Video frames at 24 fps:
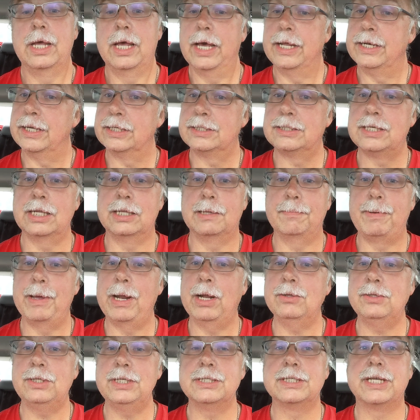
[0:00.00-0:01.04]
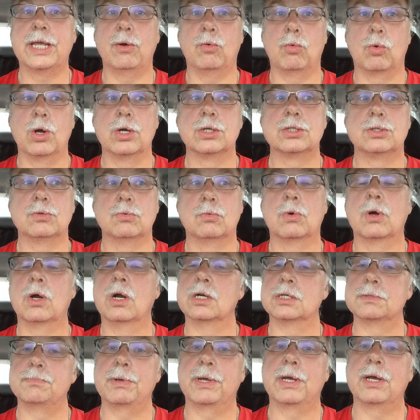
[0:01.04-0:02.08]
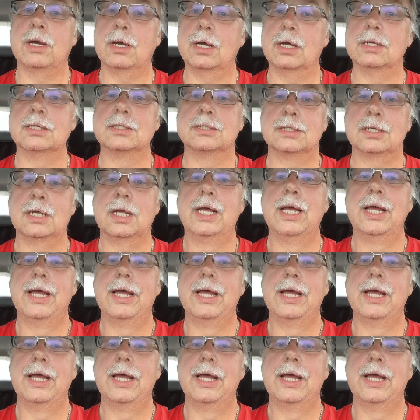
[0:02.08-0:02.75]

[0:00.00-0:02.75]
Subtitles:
And as I said, the penalties get worse and worse because